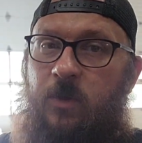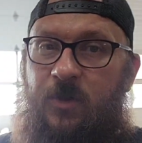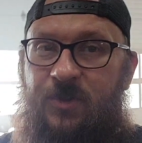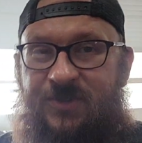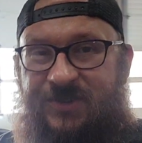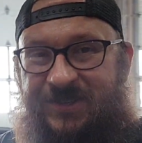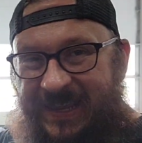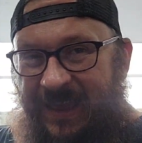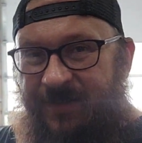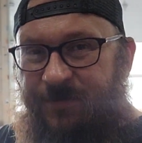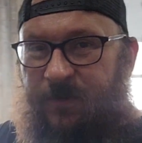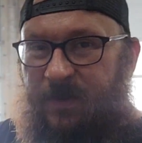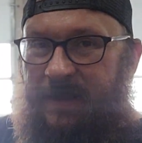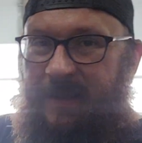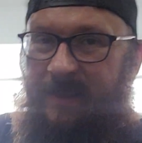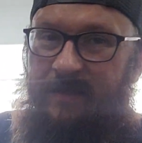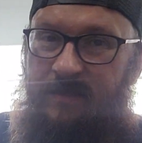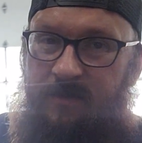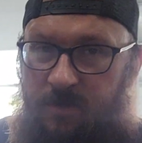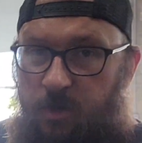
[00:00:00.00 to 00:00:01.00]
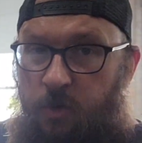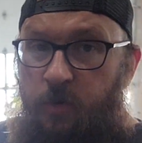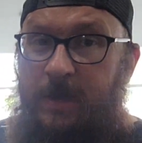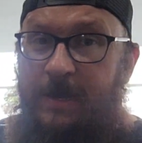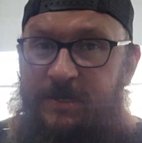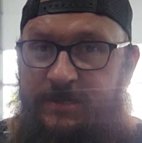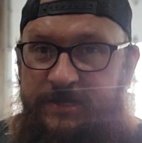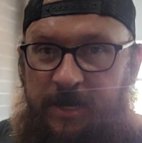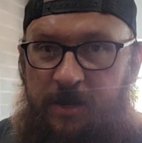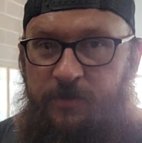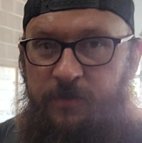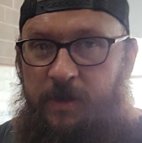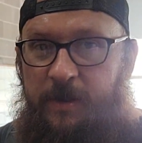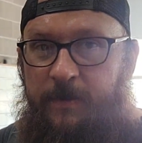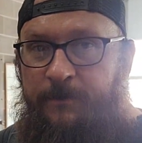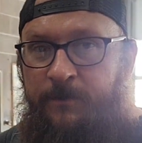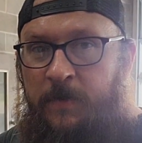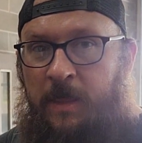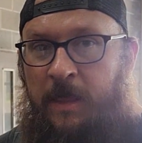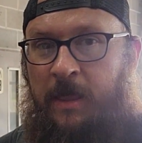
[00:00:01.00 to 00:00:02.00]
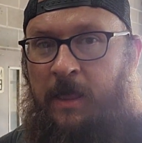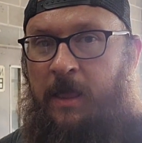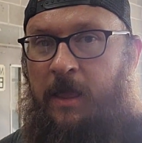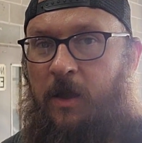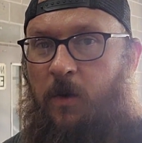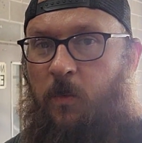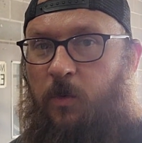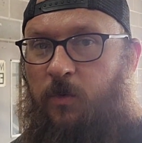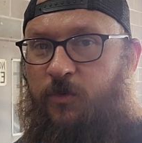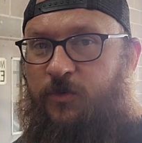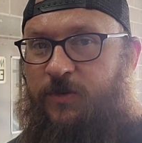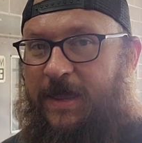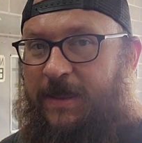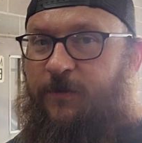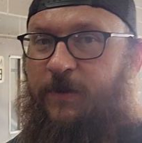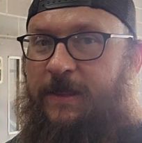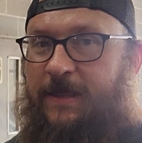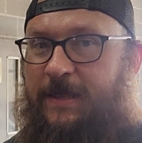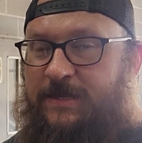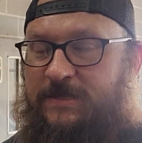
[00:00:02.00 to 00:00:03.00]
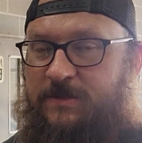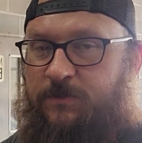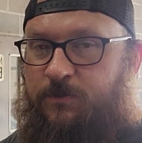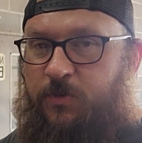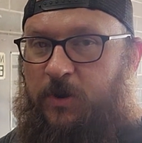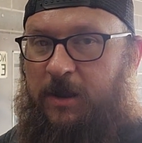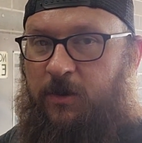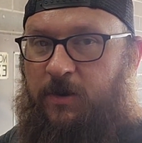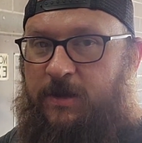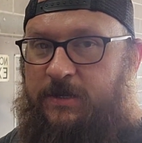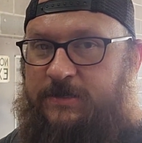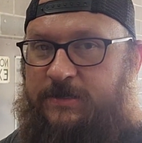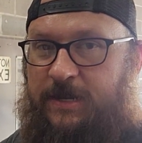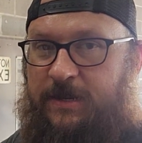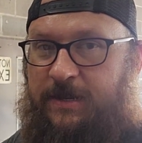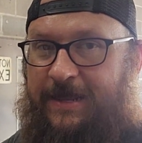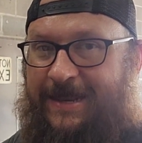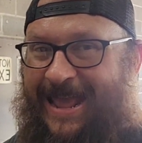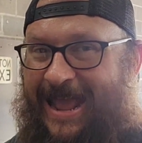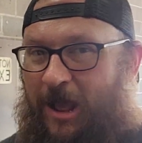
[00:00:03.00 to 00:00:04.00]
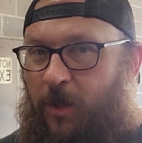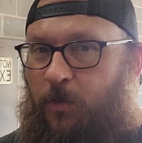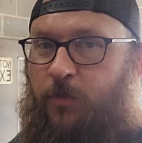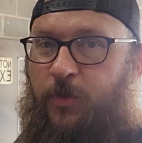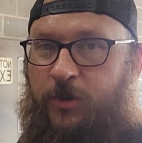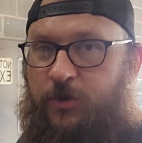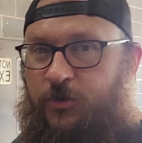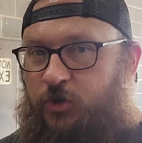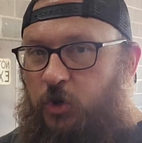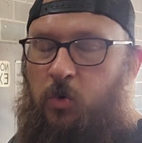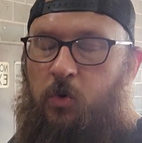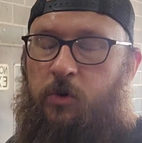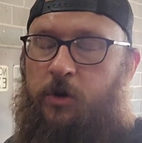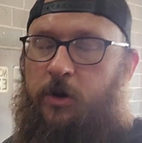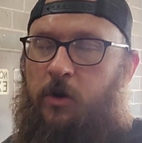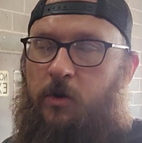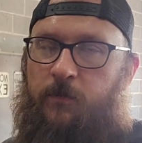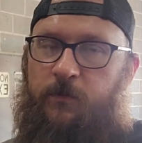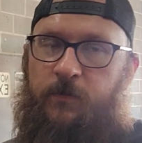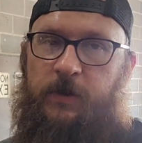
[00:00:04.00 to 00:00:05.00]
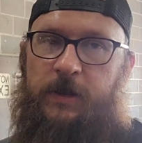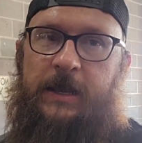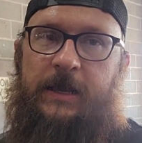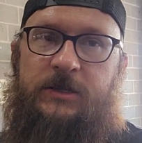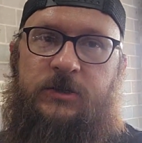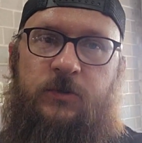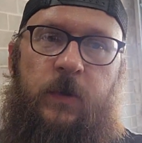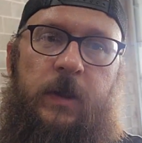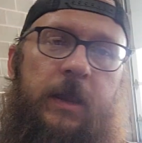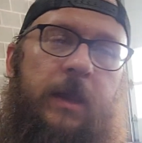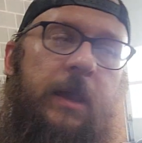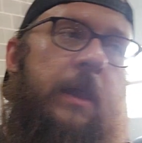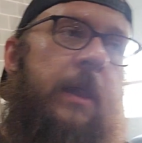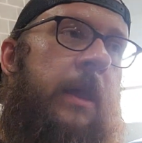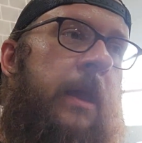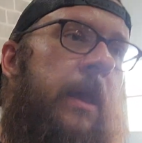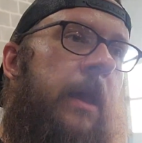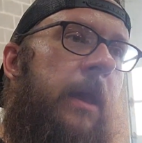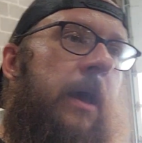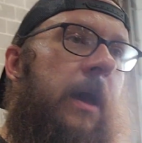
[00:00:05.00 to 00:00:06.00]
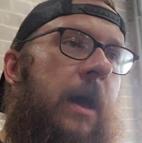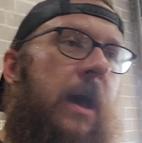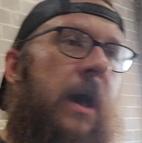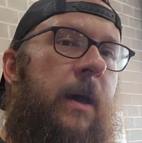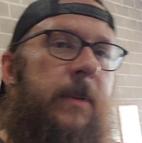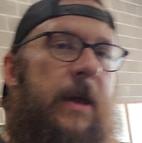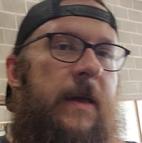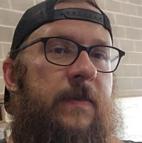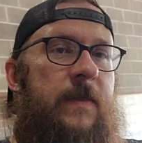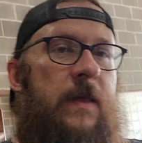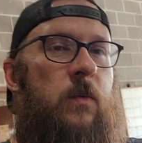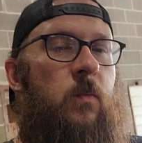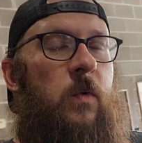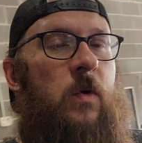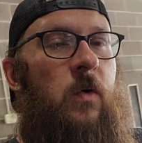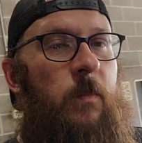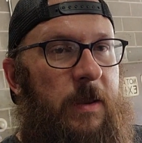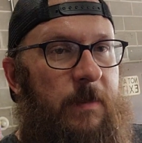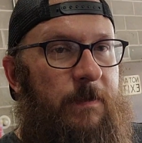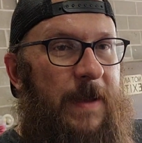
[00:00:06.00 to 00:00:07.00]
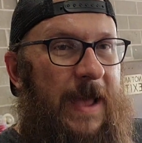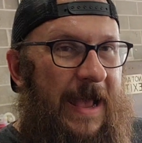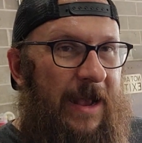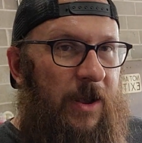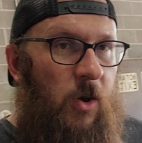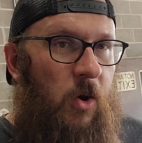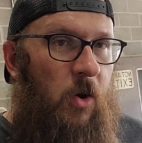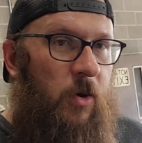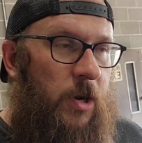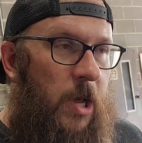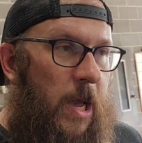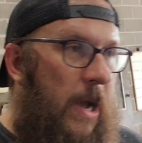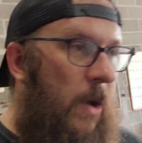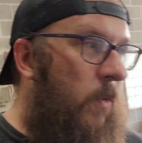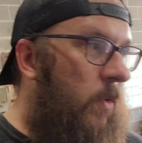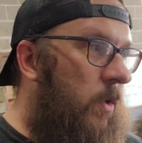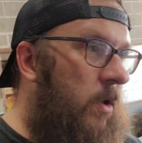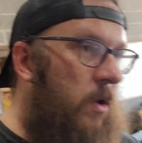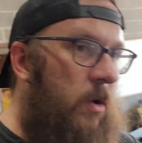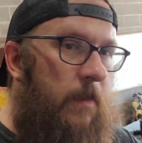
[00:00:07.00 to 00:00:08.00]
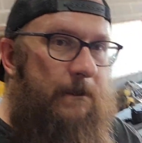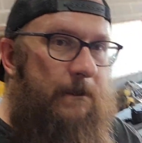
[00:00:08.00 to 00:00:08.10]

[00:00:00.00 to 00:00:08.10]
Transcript: will definitely, the green TR3, will definitely get some progress and get out the door hopefully next week. And then we'll be back on our